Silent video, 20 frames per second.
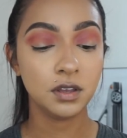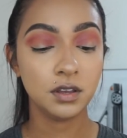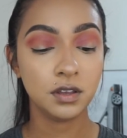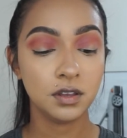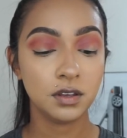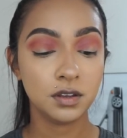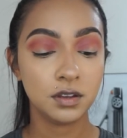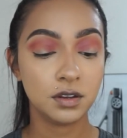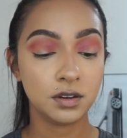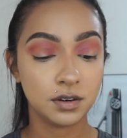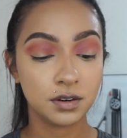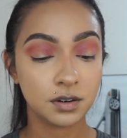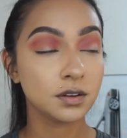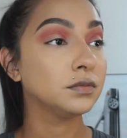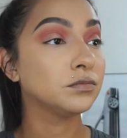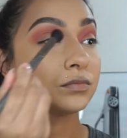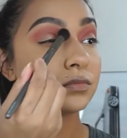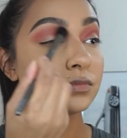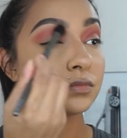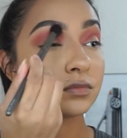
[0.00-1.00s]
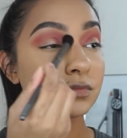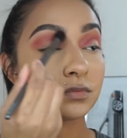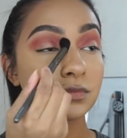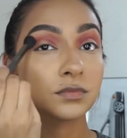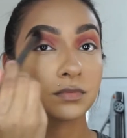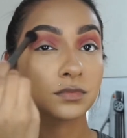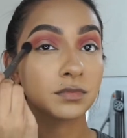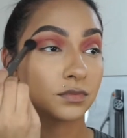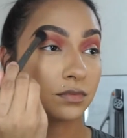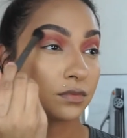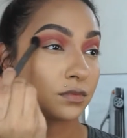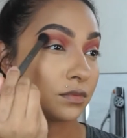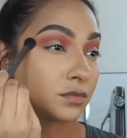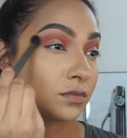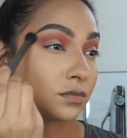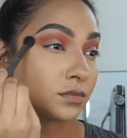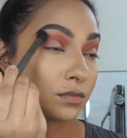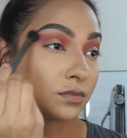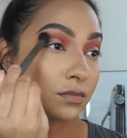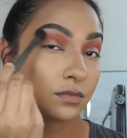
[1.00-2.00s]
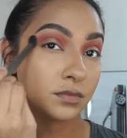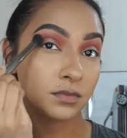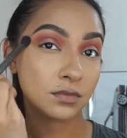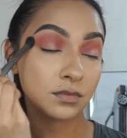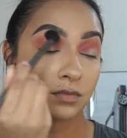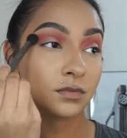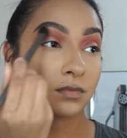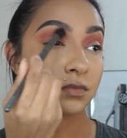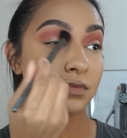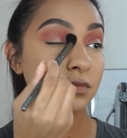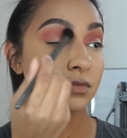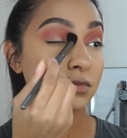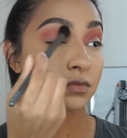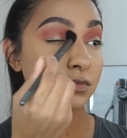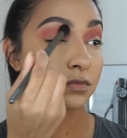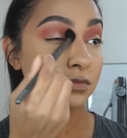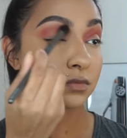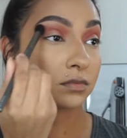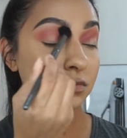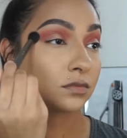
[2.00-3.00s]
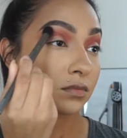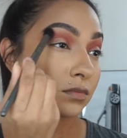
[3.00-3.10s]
Nobody speaks.